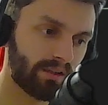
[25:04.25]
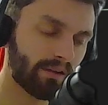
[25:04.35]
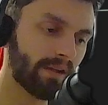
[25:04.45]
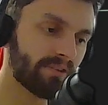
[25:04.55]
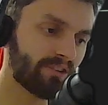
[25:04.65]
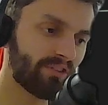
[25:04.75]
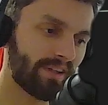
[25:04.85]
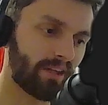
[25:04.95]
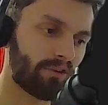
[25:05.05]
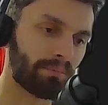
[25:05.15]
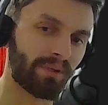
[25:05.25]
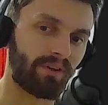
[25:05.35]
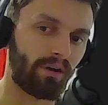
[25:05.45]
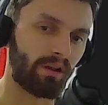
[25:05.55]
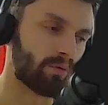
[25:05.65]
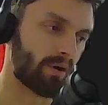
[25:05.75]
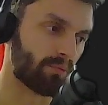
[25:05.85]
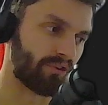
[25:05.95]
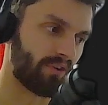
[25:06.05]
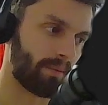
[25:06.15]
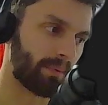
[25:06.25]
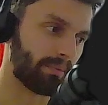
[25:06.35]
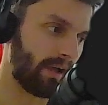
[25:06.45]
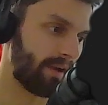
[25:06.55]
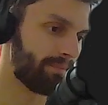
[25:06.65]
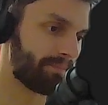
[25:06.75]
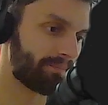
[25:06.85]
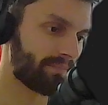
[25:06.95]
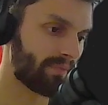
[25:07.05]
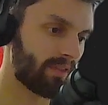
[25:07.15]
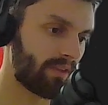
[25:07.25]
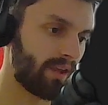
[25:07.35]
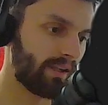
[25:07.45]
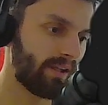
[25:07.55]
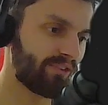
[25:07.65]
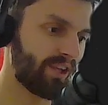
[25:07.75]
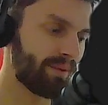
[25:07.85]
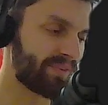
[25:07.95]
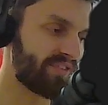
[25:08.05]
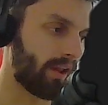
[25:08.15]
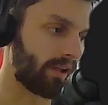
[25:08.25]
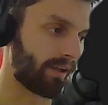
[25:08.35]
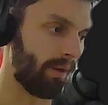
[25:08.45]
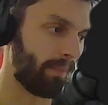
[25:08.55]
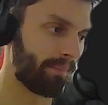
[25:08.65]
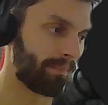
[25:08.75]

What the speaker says: let's actually get this material one more time applied, and let's get the metallic up.